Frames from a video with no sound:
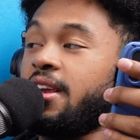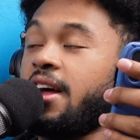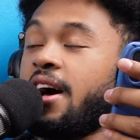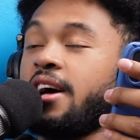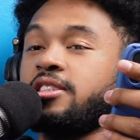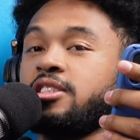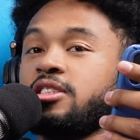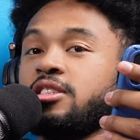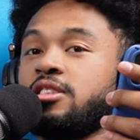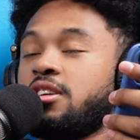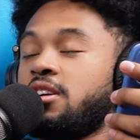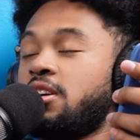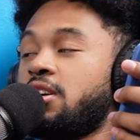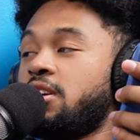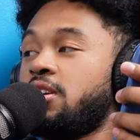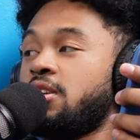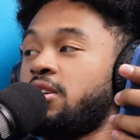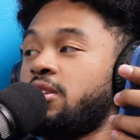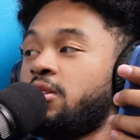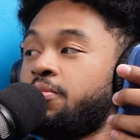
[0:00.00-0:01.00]
Nah, just
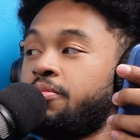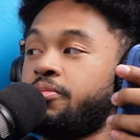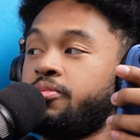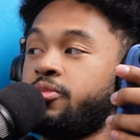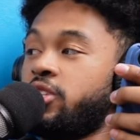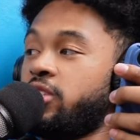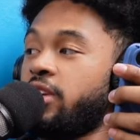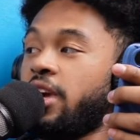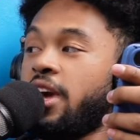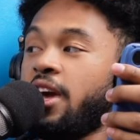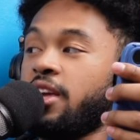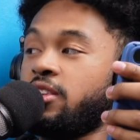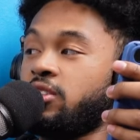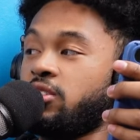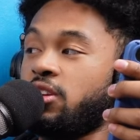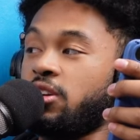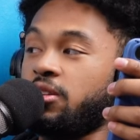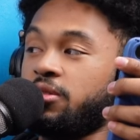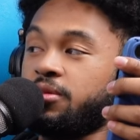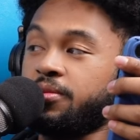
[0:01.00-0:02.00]
uh, just hands
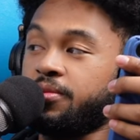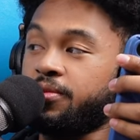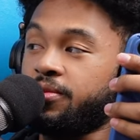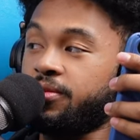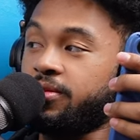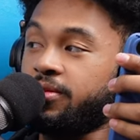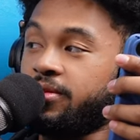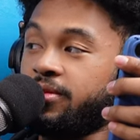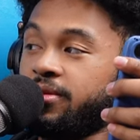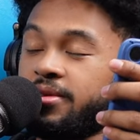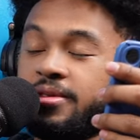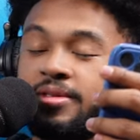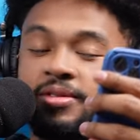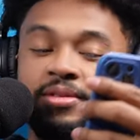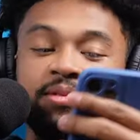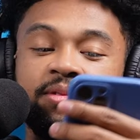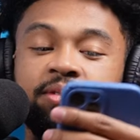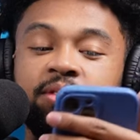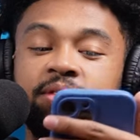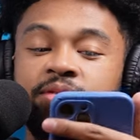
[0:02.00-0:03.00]
though. Oh,
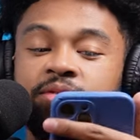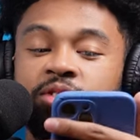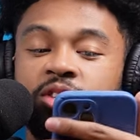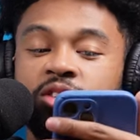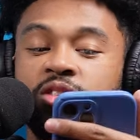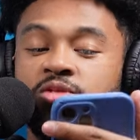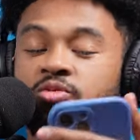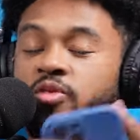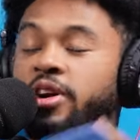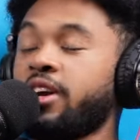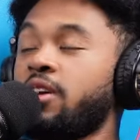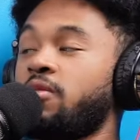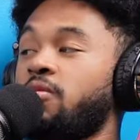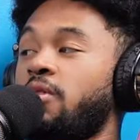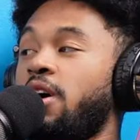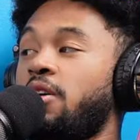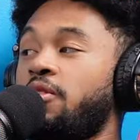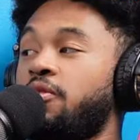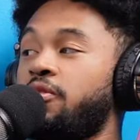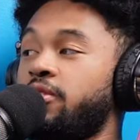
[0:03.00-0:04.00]
versus Wreck-It
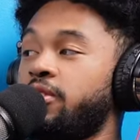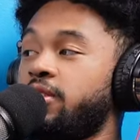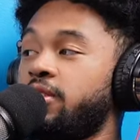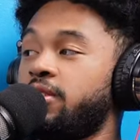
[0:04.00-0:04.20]
Ralph.